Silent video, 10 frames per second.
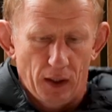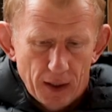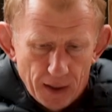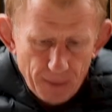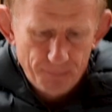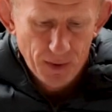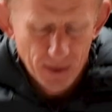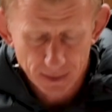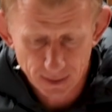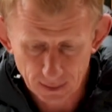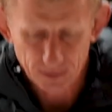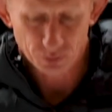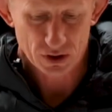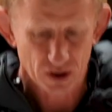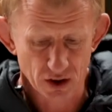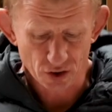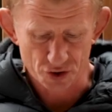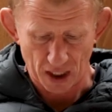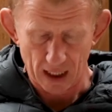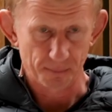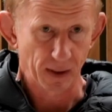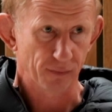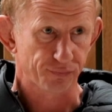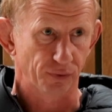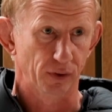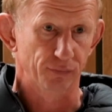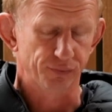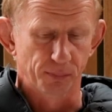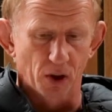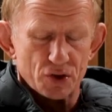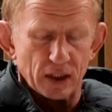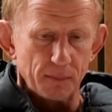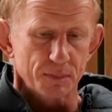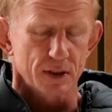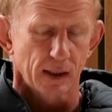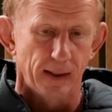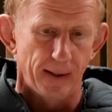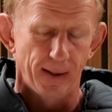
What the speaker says: It's a huge game, for both teams.